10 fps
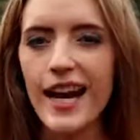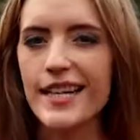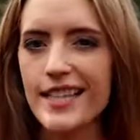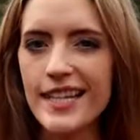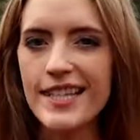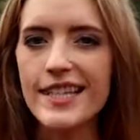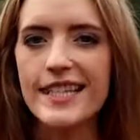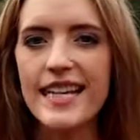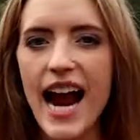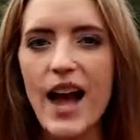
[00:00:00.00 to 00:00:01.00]
It's easy to
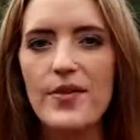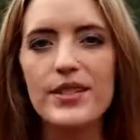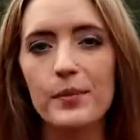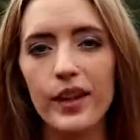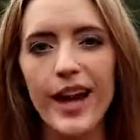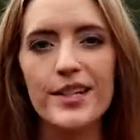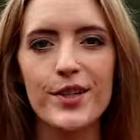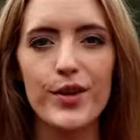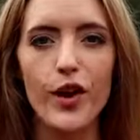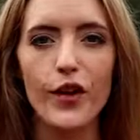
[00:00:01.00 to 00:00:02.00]
see how this applies
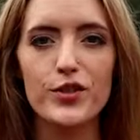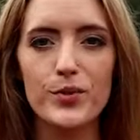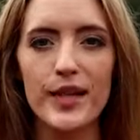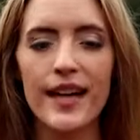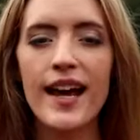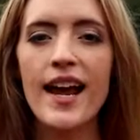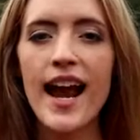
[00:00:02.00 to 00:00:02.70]
to the golf swing,